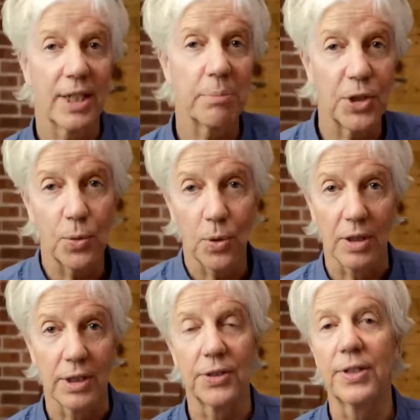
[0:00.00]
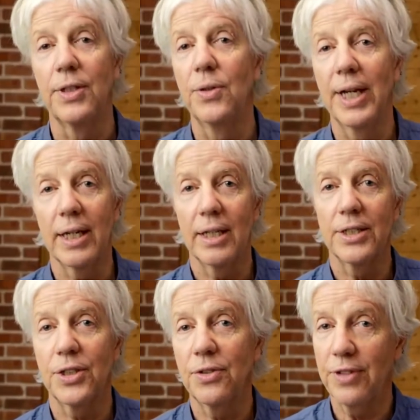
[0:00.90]
to your world, you get
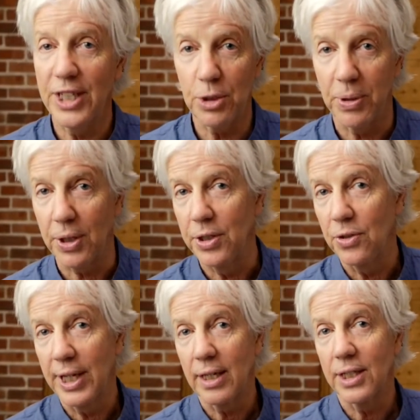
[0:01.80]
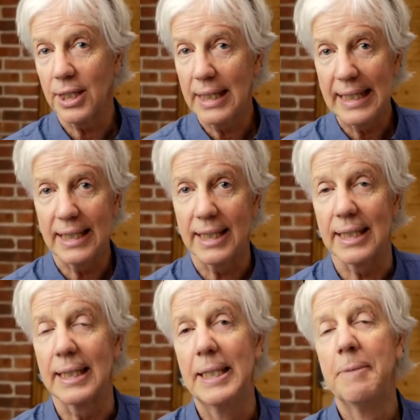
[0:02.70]
onto Facebook or you get onto
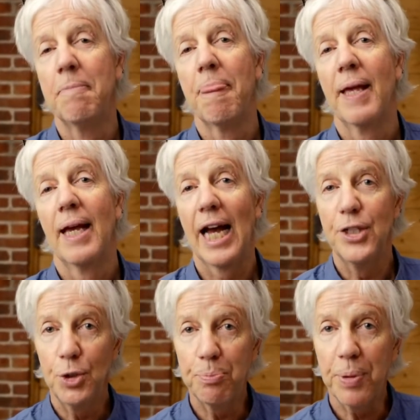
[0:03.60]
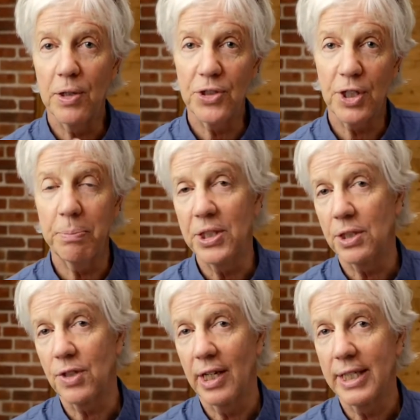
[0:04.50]
LinkedIn and you post a piece of
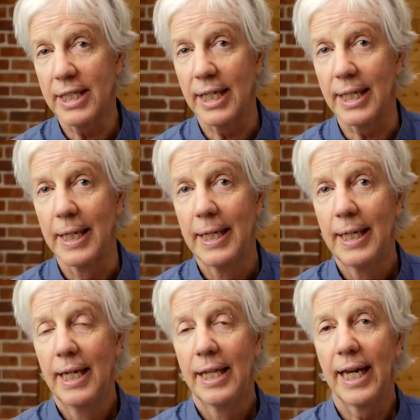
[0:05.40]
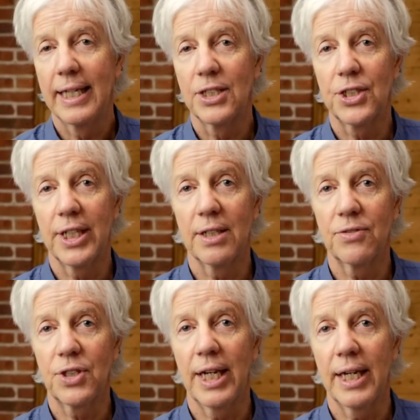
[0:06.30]
content that, instead of
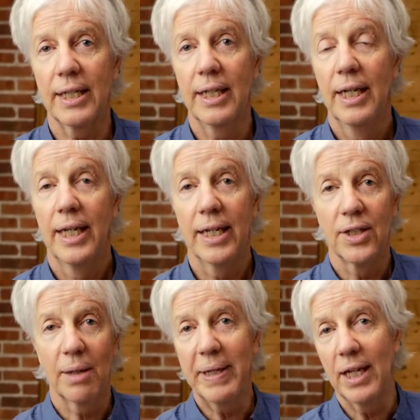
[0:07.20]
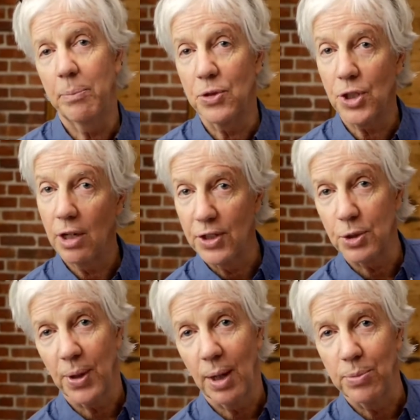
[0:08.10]
saying, here, let me help you solve this
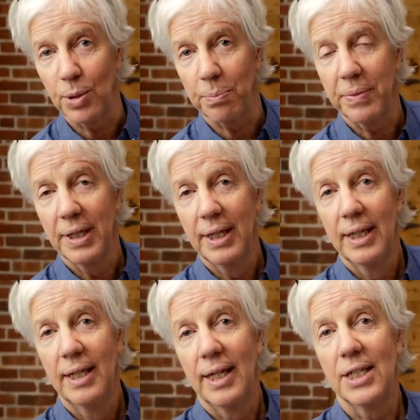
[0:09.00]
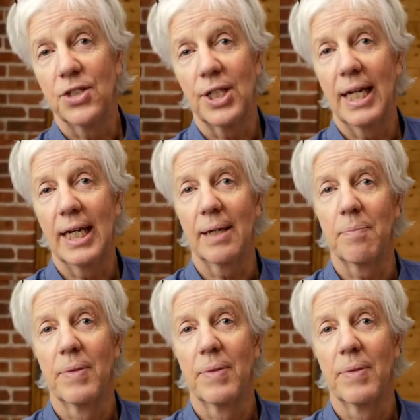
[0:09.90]
problem, is saying,